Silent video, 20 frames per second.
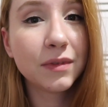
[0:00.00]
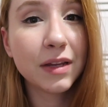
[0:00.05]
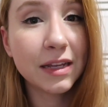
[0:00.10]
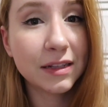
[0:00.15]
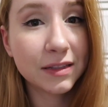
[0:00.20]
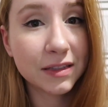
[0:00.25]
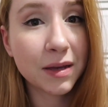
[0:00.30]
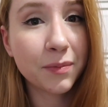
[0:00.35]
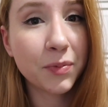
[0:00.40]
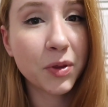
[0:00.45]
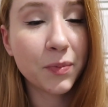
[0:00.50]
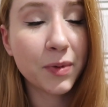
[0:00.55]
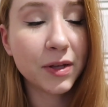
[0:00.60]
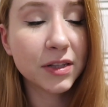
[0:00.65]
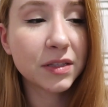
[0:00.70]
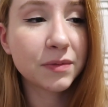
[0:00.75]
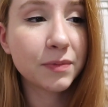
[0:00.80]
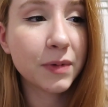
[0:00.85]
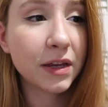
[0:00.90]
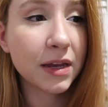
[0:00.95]
it
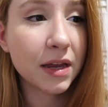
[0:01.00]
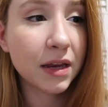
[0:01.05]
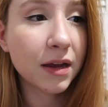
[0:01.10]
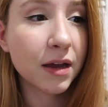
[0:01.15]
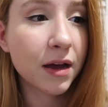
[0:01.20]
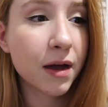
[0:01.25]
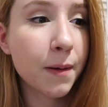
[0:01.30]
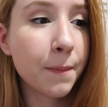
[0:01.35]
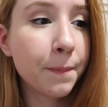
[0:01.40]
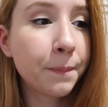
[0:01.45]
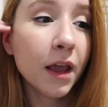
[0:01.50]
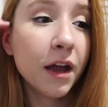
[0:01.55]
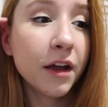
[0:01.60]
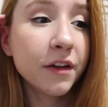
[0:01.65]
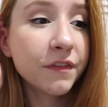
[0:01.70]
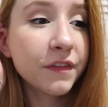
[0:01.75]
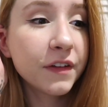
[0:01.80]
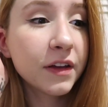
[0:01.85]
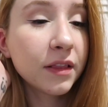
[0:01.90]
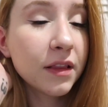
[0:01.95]
supplements my income. I
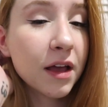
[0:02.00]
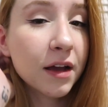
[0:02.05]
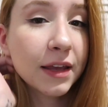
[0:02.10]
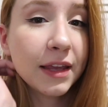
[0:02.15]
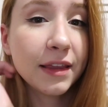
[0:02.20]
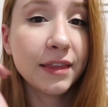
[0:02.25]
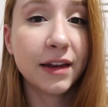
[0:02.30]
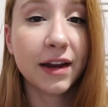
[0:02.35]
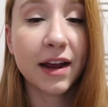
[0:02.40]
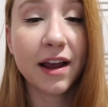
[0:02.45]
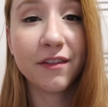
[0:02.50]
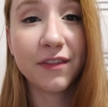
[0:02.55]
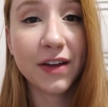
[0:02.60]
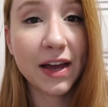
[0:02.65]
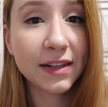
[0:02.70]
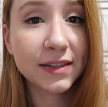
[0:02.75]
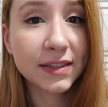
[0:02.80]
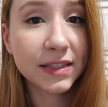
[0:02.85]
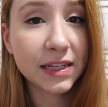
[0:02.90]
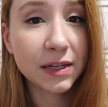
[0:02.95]
feel lucky that I have
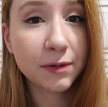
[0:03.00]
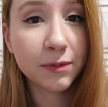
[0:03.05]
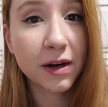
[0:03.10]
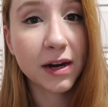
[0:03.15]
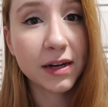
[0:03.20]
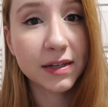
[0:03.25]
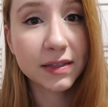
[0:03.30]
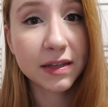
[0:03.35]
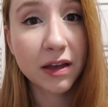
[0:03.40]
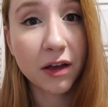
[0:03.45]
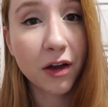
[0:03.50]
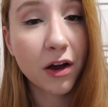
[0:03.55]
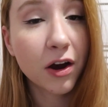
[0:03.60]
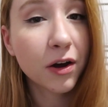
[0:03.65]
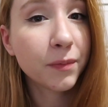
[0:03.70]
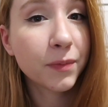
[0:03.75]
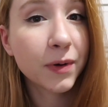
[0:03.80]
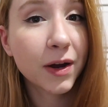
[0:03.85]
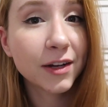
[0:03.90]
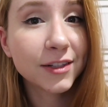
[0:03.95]
Etsy, where I sell
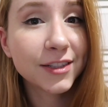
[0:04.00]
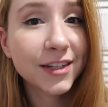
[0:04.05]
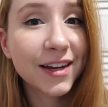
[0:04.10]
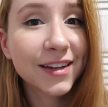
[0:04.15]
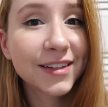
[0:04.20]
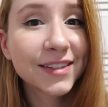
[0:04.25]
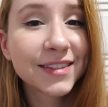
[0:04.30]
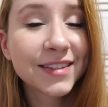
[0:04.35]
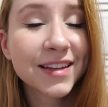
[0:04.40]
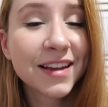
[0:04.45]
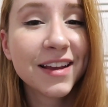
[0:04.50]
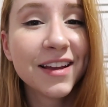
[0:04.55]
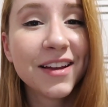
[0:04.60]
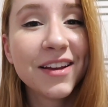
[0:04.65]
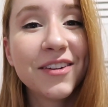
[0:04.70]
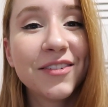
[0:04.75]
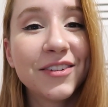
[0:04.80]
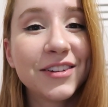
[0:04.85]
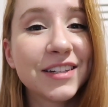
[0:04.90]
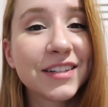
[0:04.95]
art projects,
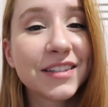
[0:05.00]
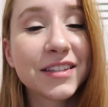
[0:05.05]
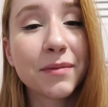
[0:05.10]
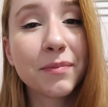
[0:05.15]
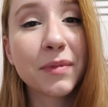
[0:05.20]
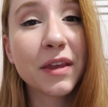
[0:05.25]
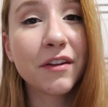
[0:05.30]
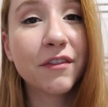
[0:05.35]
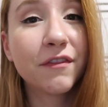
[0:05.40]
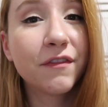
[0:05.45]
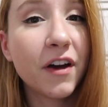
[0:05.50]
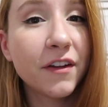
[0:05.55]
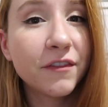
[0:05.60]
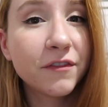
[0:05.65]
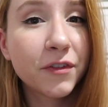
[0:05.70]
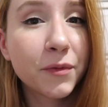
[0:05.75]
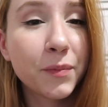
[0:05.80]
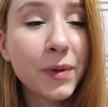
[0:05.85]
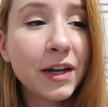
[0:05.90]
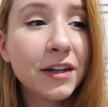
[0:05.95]
which is something
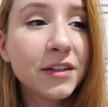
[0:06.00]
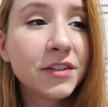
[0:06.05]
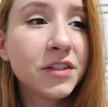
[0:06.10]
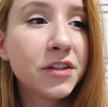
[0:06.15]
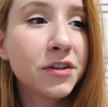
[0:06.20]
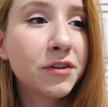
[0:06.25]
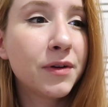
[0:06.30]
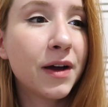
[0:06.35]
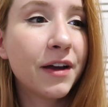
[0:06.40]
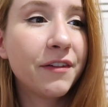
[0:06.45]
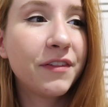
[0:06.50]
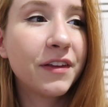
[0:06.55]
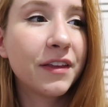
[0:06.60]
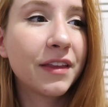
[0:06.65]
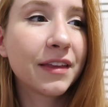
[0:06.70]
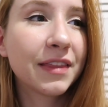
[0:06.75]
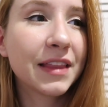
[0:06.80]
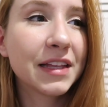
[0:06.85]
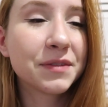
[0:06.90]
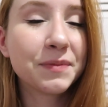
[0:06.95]
fun for me to do. I feel
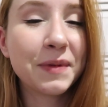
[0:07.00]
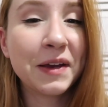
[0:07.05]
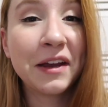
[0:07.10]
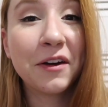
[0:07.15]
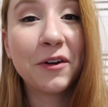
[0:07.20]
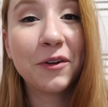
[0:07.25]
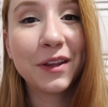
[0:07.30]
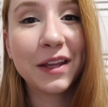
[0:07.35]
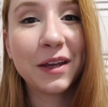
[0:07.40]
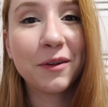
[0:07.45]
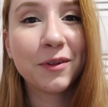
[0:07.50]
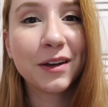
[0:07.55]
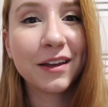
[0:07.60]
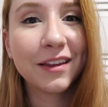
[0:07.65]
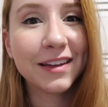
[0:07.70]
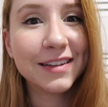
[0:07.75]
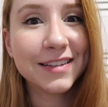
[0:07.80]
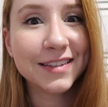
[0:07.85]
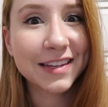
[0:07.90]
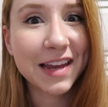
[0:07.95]
like that's my only real
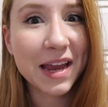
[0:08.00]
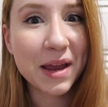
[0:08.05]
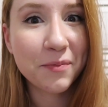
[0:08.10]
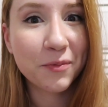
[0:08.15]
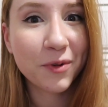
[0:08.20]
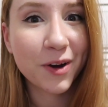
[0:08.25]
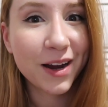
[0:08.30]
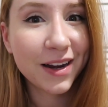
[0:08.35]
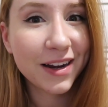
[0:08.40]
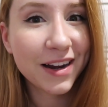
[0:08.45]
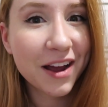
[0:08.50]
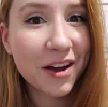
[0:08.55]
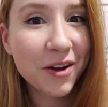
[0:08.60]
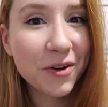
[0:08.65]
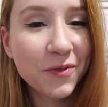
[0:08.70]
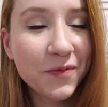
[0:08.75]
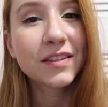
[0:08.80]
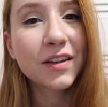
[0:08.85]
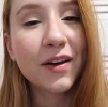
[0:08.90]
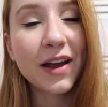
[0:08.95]
escape right
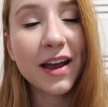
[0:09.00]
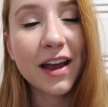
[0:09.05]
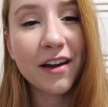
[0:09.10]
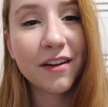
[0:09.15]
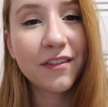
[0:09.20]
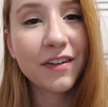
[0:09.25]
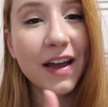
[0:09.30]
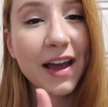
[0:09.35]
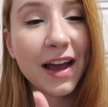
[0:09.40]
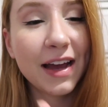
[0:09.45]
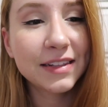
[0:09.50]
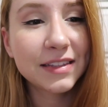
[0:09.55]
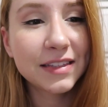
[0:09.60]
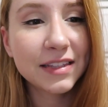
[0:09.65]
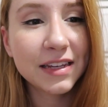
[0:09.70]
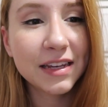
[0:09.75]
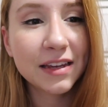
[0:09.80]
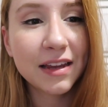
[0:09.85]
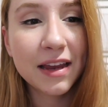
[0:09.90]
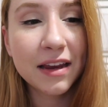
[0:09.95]
now. So I have
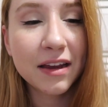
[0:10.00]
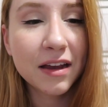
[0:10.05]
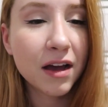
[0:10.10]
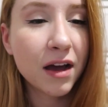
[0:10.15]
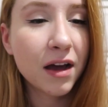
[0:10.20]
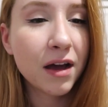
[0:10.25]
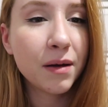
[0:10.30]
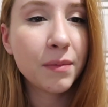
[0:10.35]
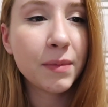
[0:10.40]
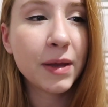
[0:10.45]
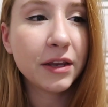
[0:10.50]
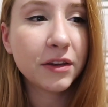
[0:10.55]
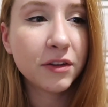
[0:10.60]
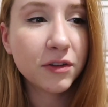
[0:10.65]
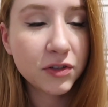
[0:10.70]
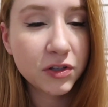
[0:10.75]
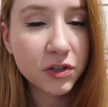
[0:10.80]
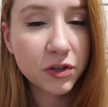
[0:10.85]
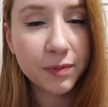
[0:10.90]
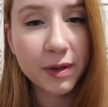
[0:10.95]
Etsy income and
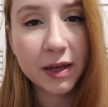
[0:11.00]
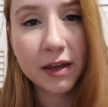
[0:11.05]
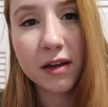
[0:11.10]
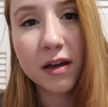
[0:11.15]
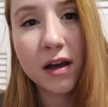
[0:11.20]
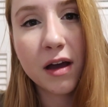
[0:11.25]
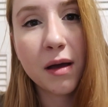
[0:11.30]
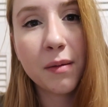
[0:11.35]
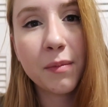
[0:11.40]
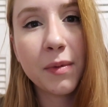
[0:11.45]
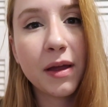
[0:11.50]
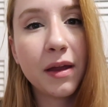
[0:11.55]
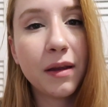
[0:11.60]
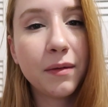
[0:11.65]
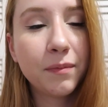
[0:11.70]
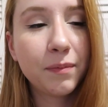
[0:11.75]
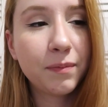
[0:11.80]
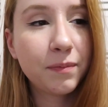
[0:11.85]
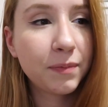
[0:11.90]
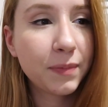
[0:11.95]
YouTube income
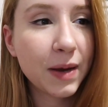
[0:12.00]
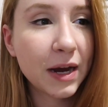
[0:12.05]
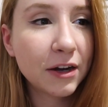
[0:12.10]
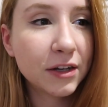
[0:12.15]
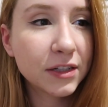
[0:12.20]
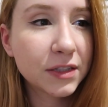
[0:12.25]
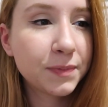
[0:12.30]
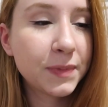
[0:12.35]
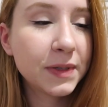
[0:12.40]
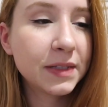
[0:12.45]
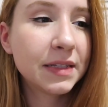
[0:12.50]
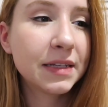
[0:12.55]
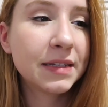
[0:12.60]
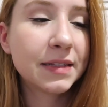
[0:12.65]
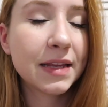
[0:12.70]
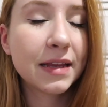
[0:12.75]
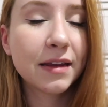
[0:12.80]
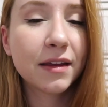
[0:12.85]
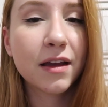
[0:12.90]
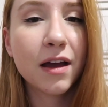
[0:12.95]
and parents'
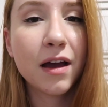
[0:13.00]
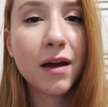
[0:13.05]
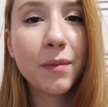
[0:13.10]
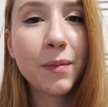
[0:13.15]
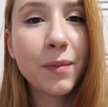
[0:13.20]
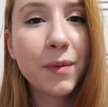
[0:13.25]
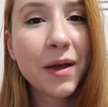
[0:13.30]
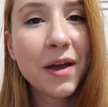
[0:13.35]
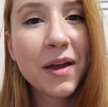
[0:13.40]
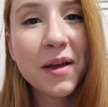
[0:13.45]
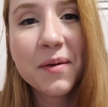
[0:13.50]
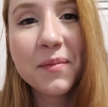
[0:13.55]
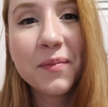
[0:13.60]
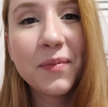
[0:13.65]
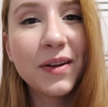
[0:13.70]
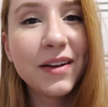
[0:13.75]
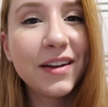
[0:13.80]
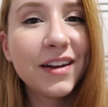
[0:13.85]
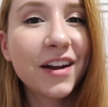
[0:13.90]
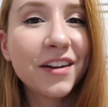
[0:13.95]
business income,
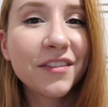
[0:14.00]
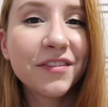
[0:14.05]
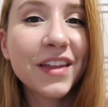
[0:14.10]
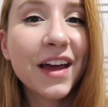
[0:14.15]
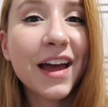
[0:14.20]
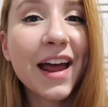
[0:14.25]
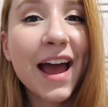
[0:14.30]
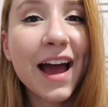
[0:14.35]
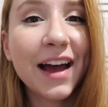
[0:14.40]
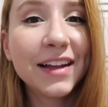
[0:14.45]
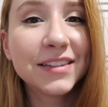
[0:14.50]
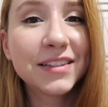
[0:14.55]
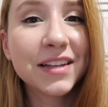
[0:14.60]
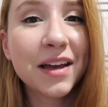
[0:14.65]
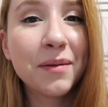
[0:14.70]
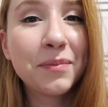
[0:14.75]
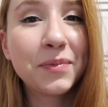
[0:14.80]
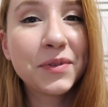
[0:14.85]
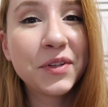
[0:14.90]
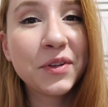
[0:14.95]
but none of that adds
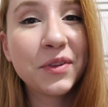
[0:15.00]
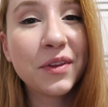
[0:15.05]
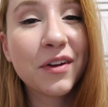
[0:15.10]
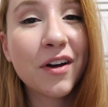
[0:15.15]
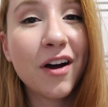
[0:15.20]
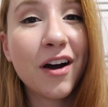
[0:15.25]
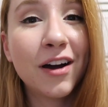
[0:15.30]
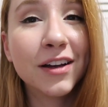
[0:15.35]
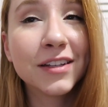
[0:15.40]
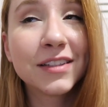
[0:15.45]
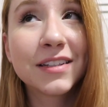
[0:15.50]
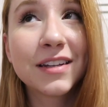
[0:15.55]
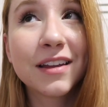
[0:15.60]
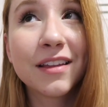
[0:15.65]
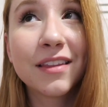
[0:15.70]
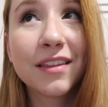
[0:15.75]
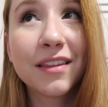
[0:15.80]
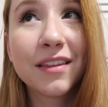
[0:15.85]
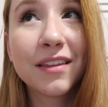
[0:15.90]
up to the cost